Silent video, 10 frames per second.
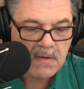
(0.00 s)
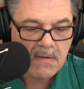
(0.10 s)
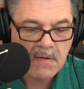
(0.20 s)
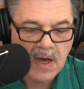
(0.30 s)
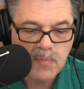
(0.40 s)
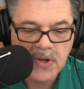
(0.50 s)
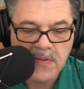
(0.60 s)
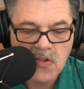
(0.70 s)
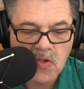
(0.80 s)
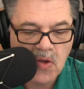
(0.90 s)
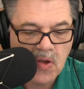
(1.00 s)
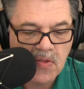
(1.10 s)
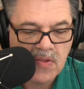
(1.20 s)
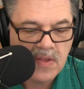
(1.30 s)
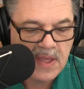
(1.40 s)
I'll put it in the show
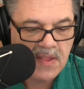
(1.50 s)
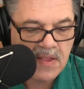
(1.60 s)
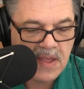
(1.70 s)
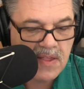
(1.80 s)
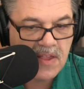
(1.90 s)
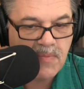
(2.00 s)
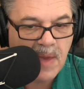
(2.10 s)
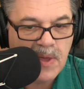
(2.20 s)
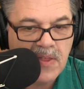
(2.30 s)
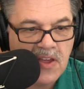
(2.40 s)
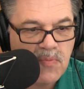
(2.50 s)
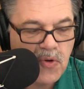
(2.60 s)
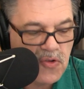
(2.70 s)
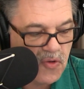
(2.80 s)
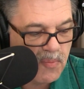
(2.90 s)
notes. He says maybe the
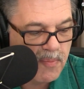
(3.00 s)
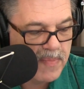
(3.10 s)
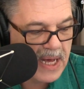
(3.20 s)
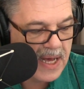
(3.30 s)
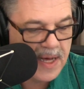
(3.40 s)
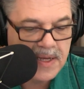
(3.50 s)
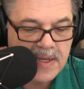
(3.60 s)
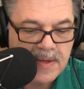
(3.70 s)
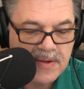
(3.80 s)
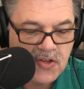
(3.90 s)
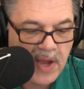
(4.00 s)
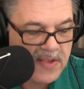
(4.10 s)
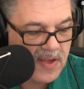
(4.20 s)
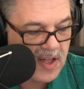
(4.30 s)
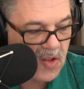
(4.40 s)
exposure
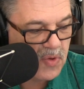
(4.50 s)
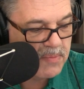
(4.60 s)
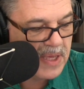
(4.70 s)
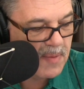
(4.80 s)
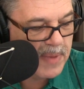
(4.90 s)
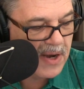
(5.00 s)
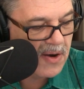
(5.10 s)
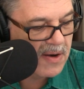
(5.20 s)
tricycle would be a better.